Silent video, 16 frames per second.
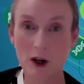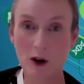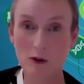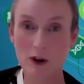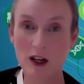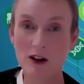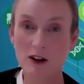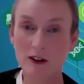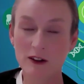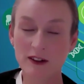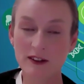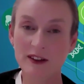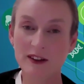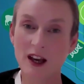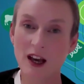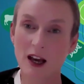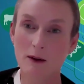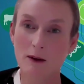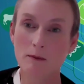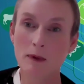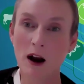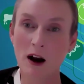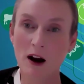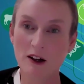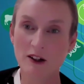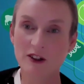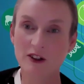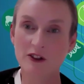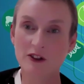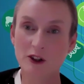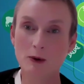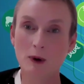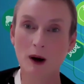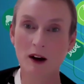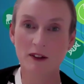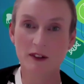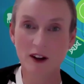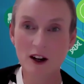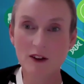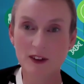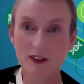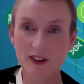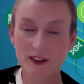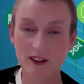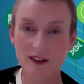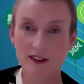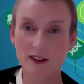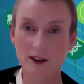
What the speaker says: careers part to our services,